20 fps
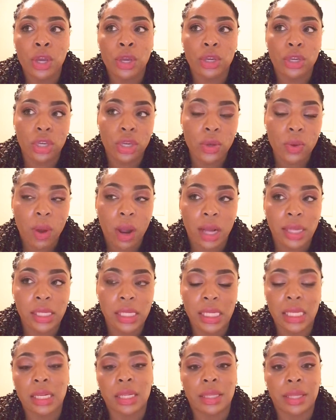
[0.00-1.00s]
you are
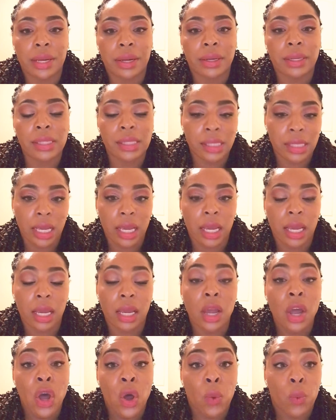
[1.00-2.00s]
sitting there and saying,